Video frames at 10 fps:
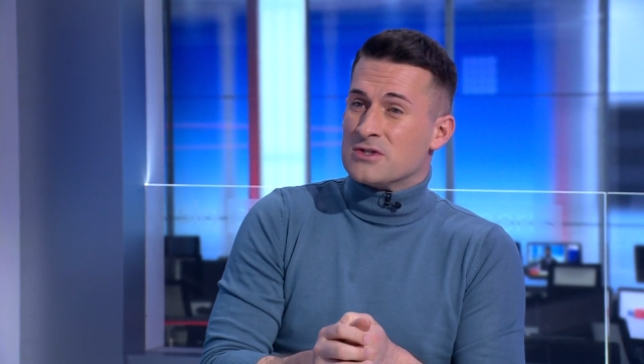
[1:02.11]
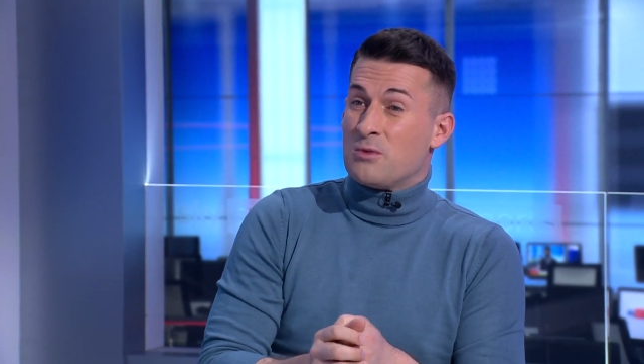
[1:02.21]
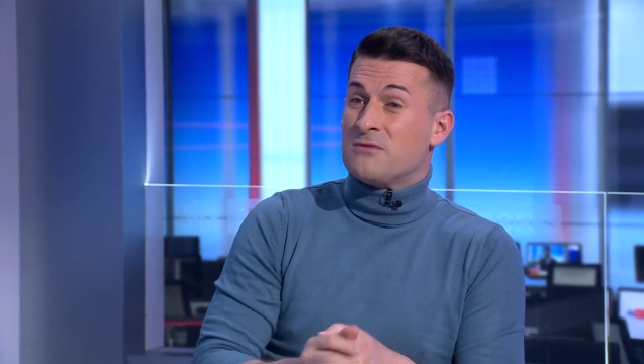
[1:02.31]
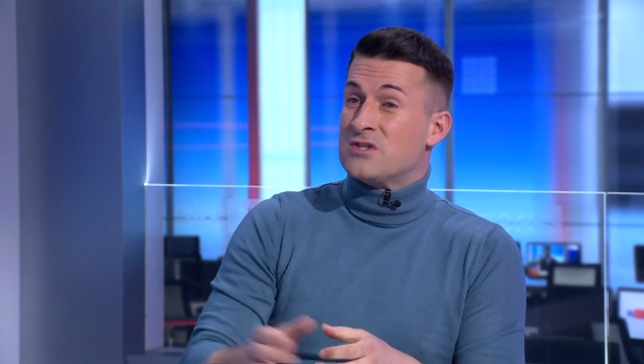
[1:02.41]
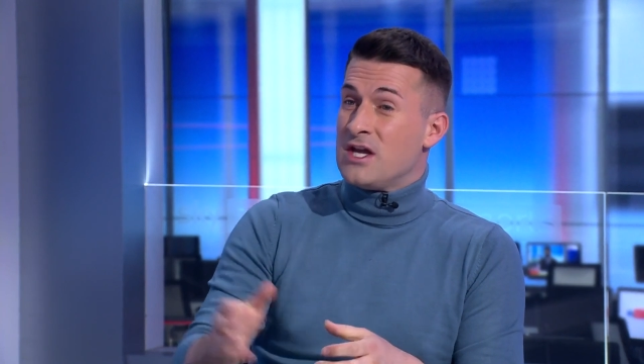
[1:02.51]
And
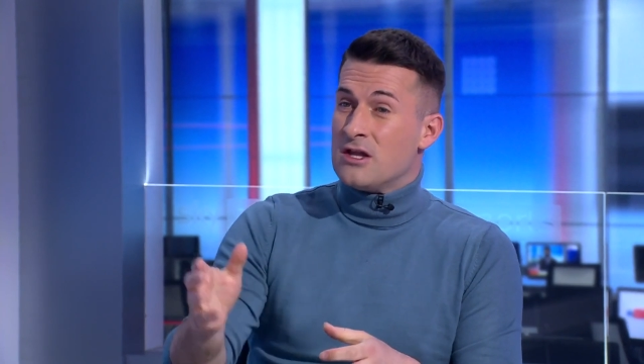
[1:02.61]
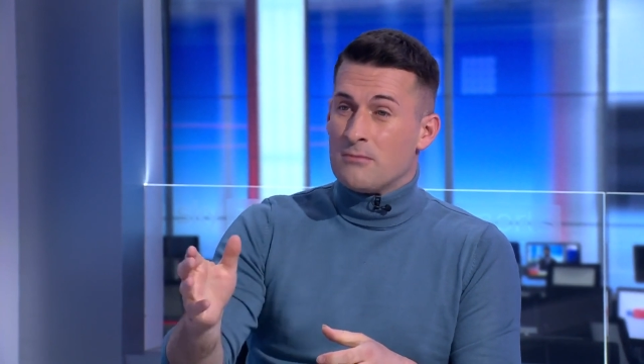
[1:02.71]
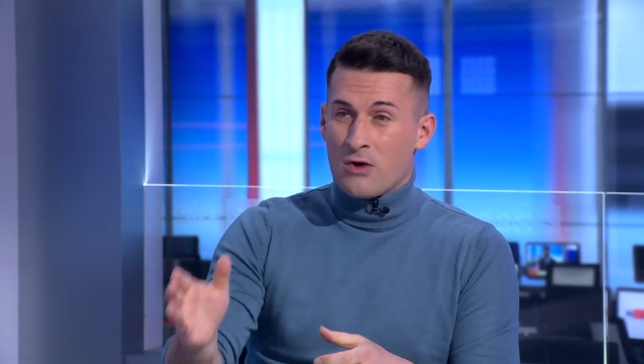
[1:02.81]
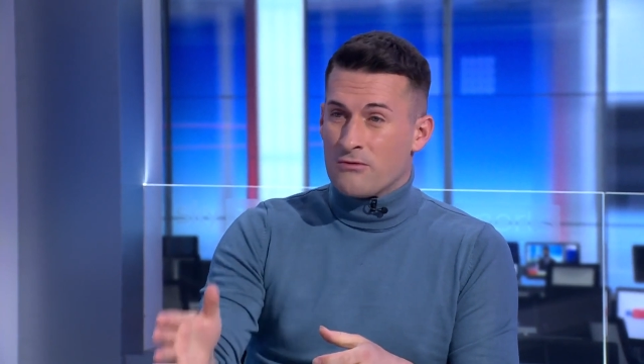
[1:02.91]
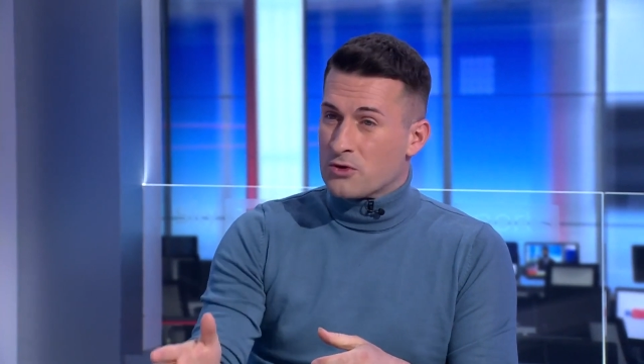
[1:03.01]
we've seen
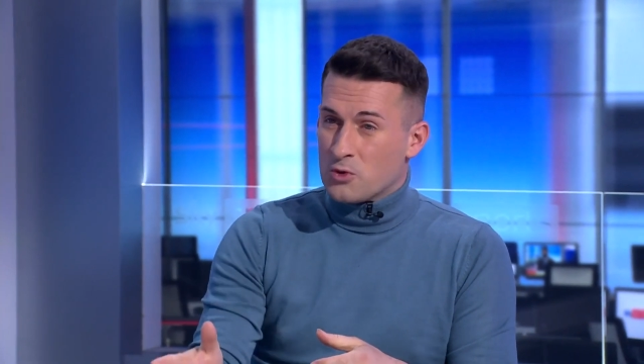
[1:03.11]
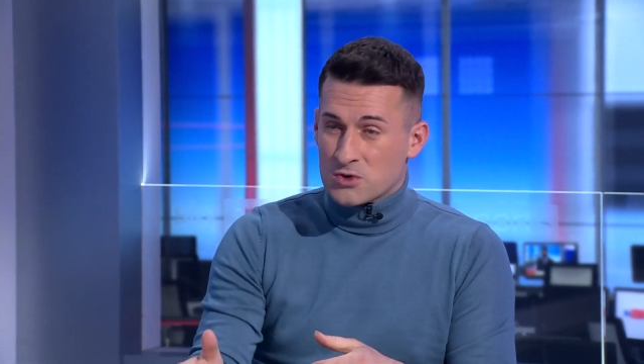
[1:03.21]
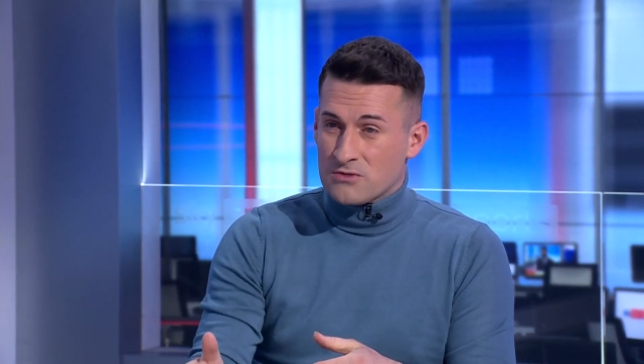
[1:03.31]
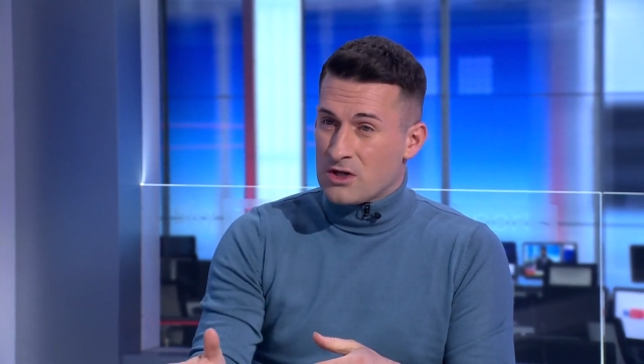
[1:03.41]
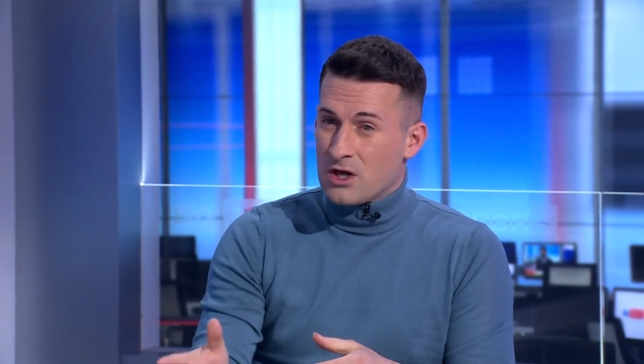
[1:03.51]
them over the
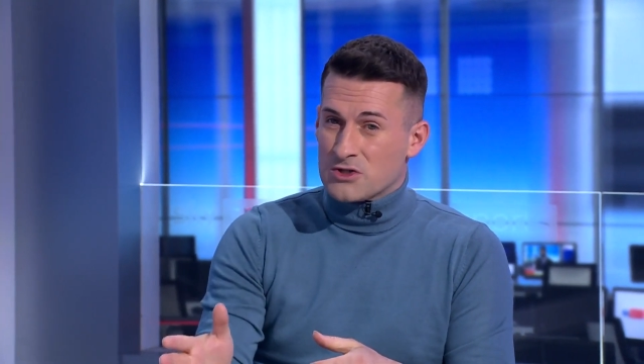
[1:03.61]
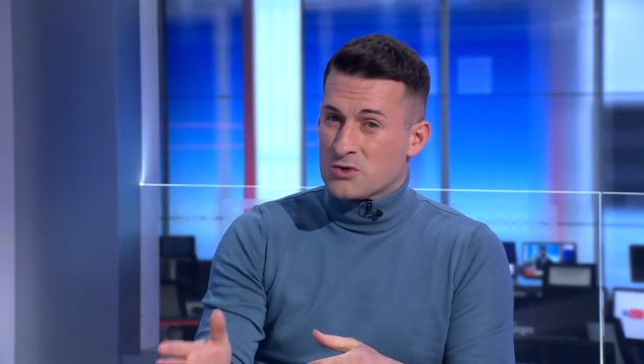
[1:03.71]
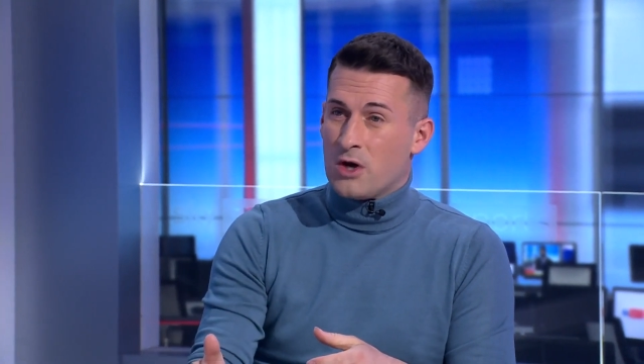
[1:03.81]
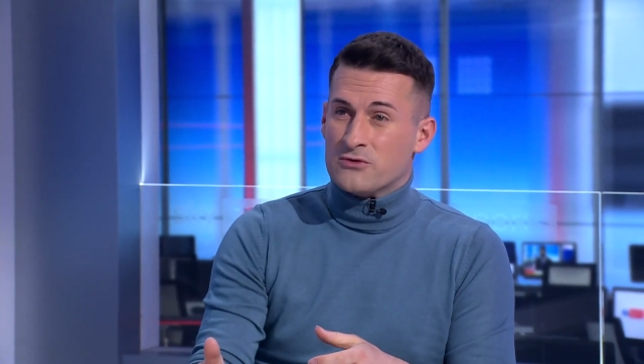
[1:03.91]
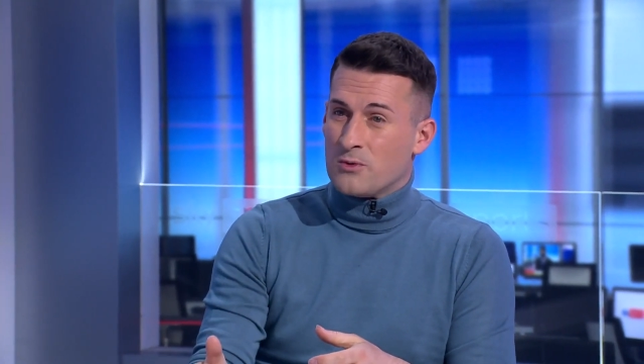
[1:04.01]
course of the last
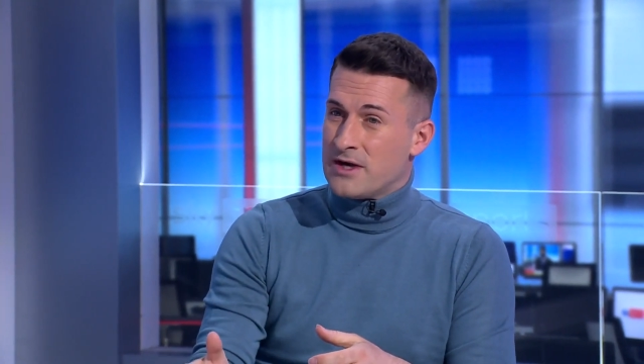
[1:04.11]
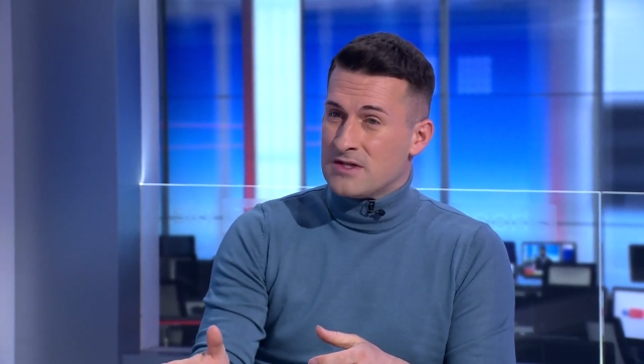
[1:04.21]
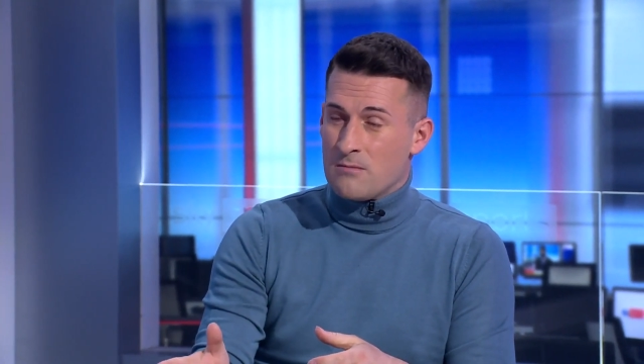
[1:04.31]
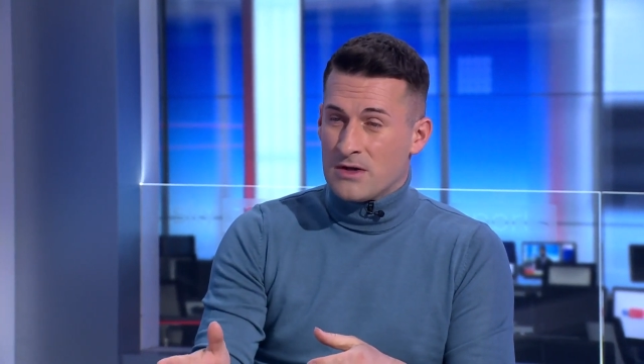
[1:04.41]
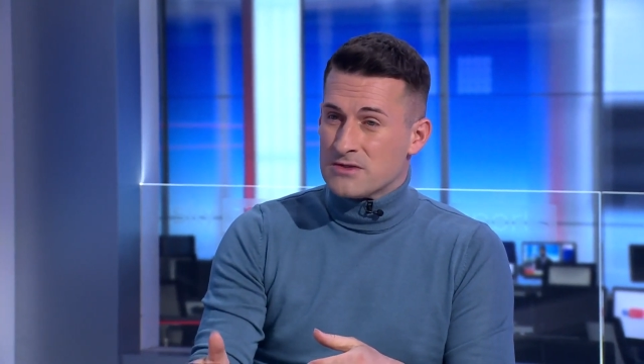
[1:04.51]
12 to
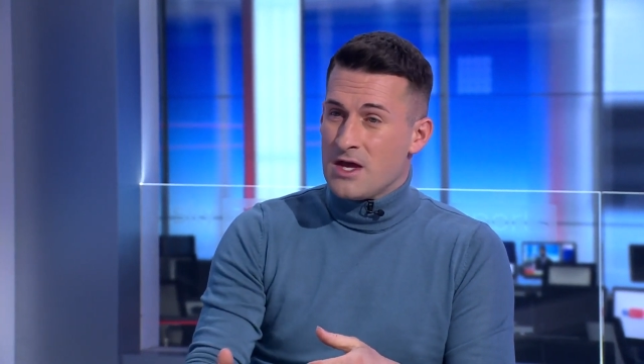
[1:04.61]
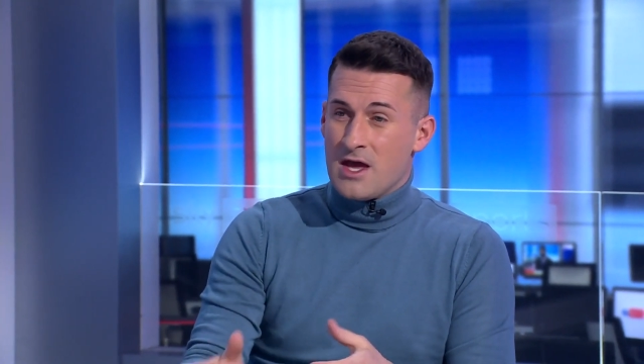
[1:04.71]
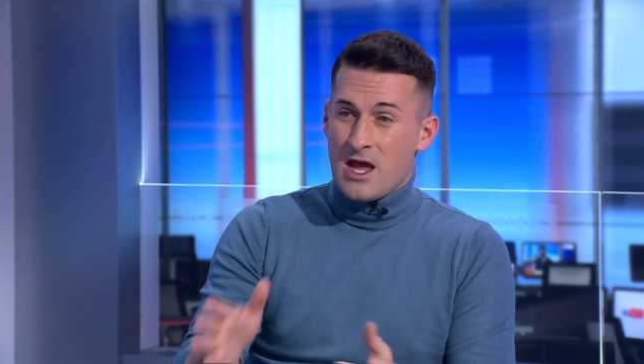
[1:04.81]
18 months.